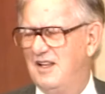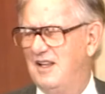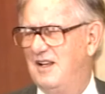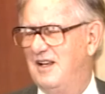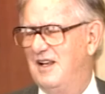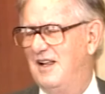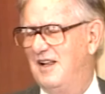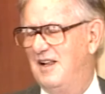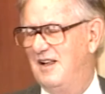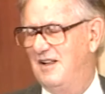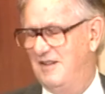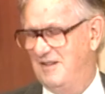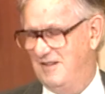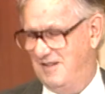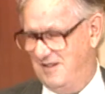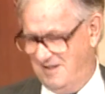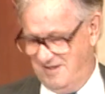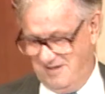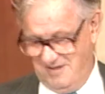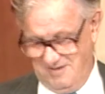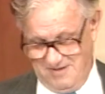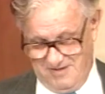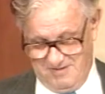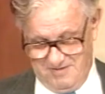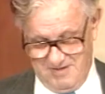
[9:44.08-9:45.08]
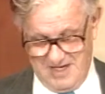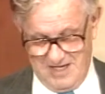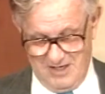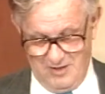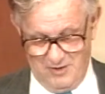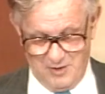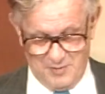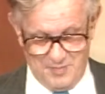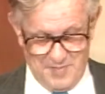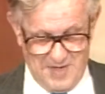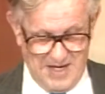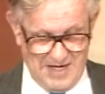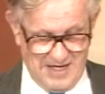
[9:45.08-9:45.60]
Now, when I
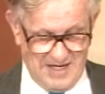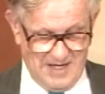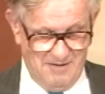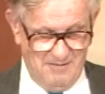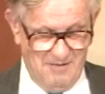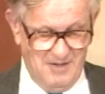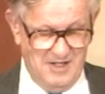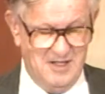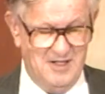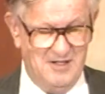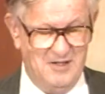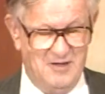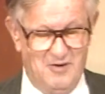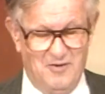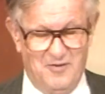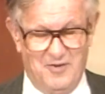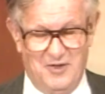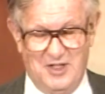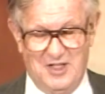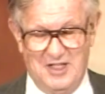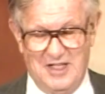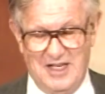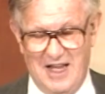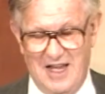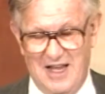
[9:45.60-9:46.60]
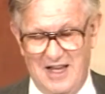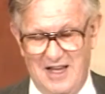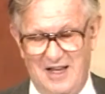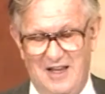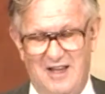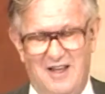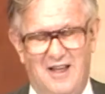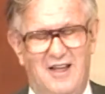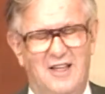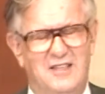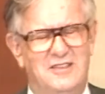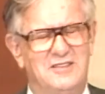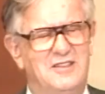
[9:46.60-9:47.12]
look back and read it over today,
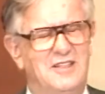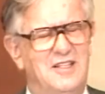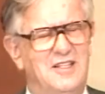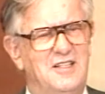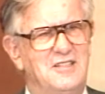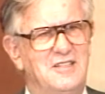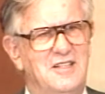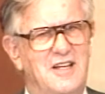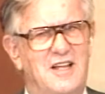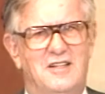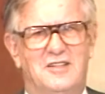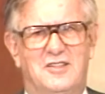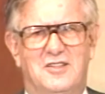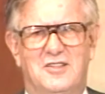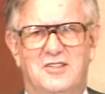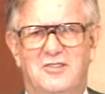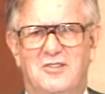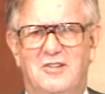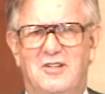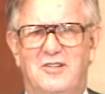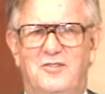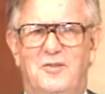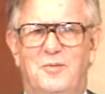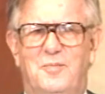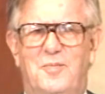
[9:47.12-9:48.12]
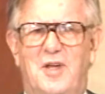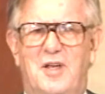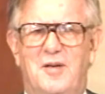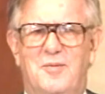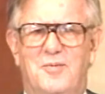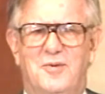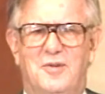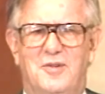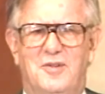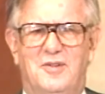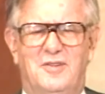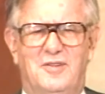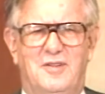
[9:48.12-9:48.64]
I see it's not the sort of a
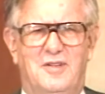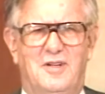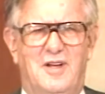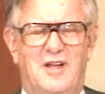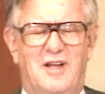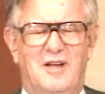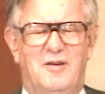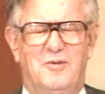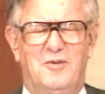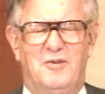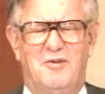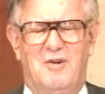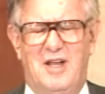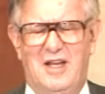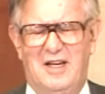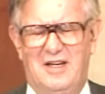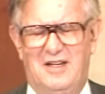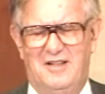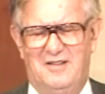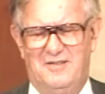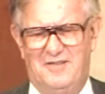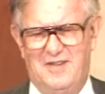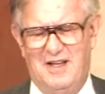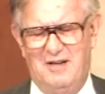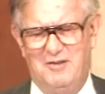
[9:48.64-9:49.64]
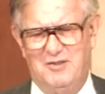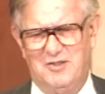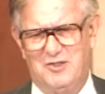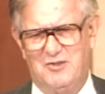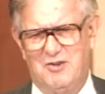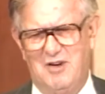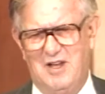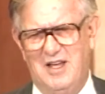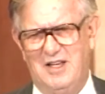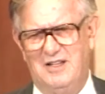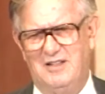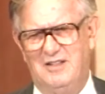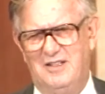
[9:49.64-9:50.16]
paper that I would write if I was
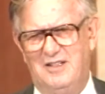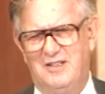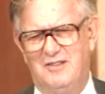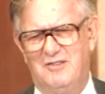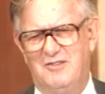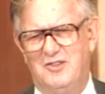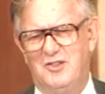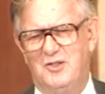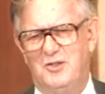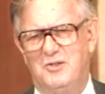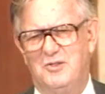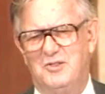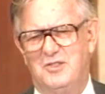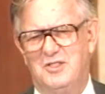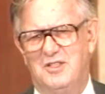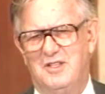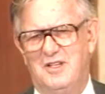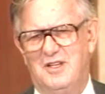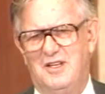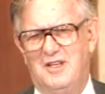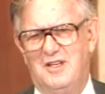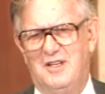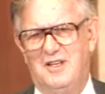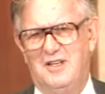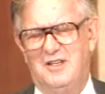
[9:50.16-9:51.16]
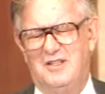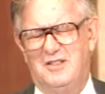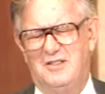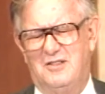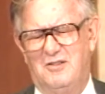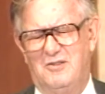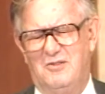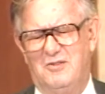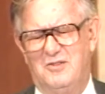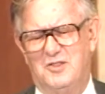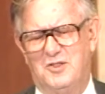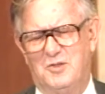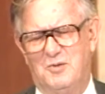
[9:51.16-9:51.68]
trying to introduce
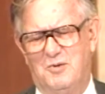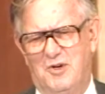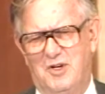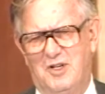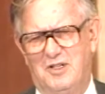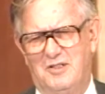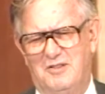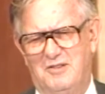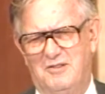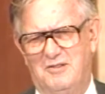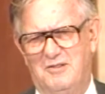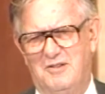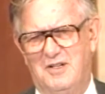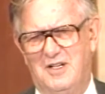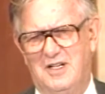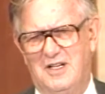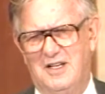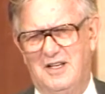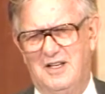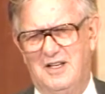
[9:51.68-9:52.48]
students' work to